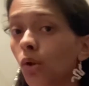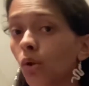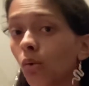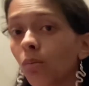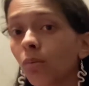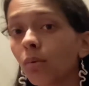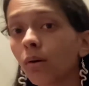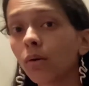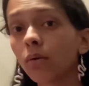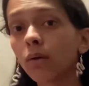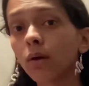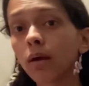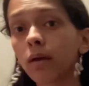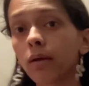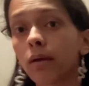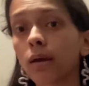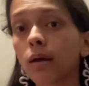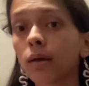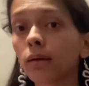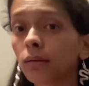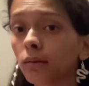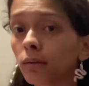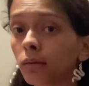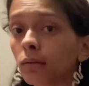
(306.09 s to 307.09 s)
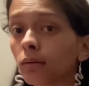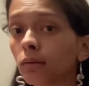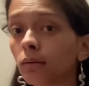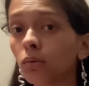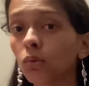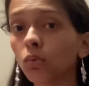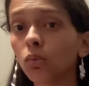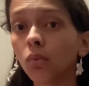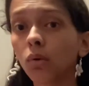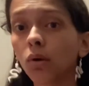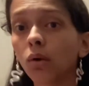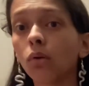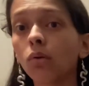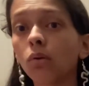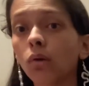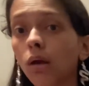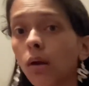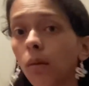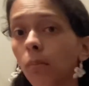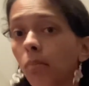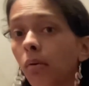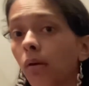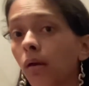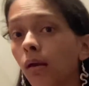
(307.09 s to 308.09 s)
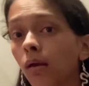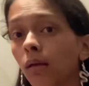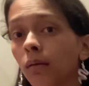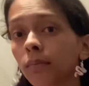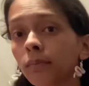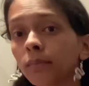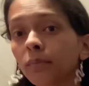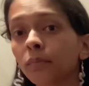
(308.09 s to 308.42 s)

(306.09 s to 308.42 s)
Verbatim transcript: you will get yeses, you will get picked.